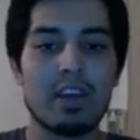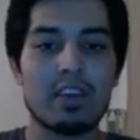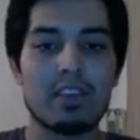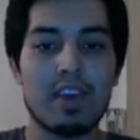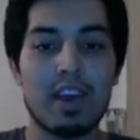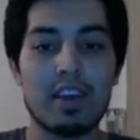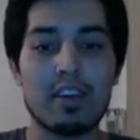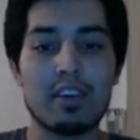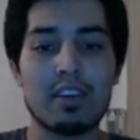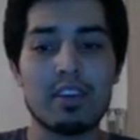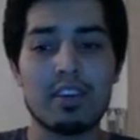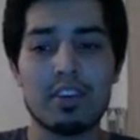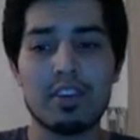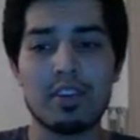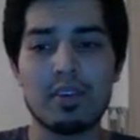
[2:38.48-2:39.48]
tighter
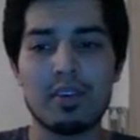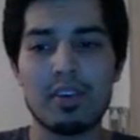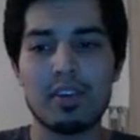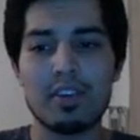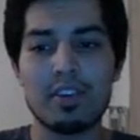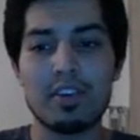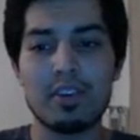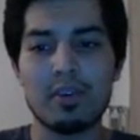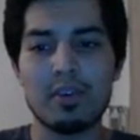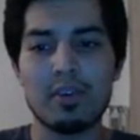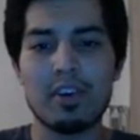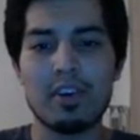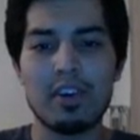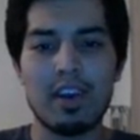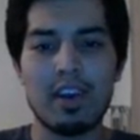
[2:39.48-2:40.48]
and slower,
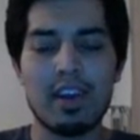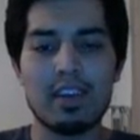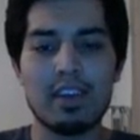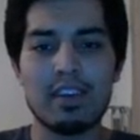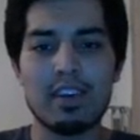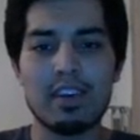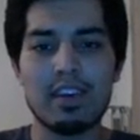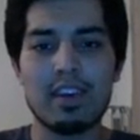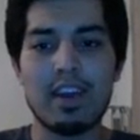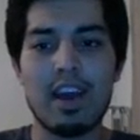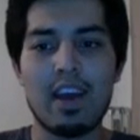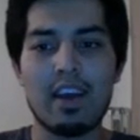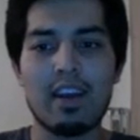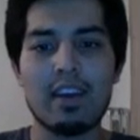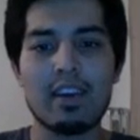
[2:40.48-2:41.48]
slower and, uh, and
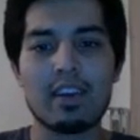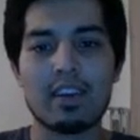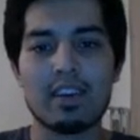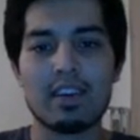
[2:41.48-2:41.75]
higher.